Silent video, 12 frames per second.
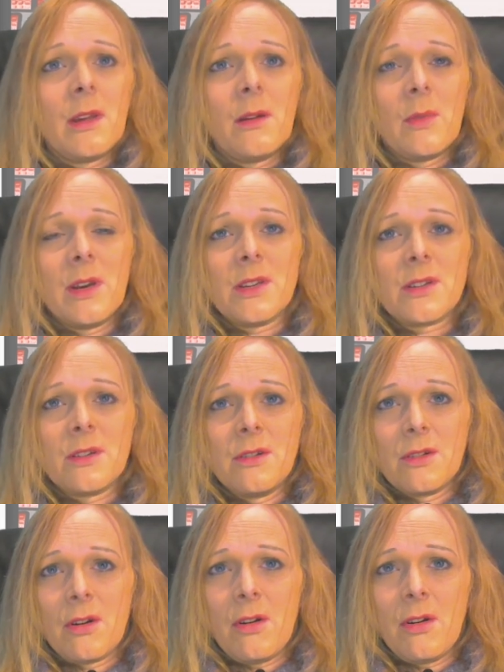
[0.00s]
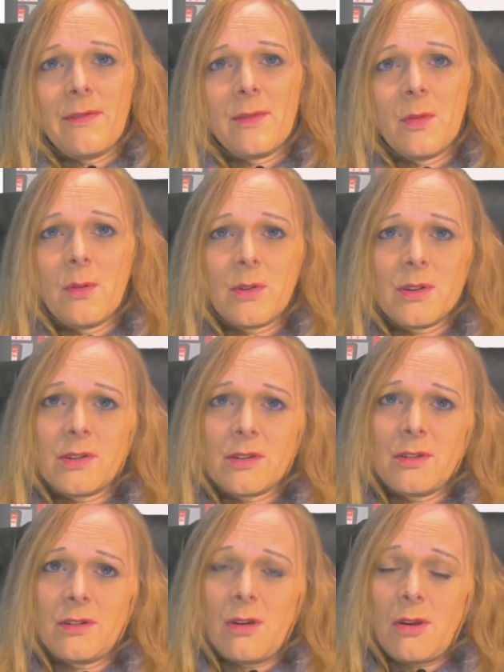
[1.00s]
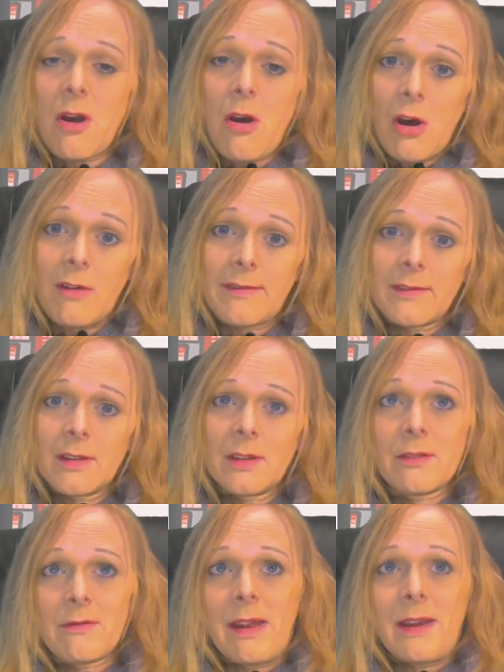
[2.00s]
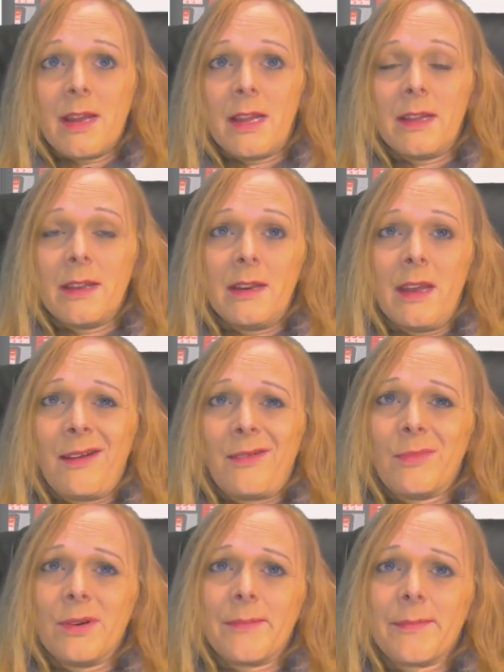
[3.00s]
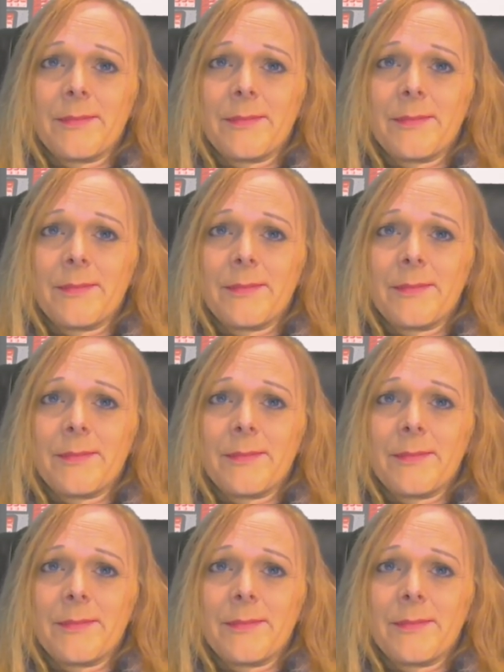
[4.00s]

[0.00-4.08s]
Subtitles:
When it's turned off, we want to turn off the red LED output.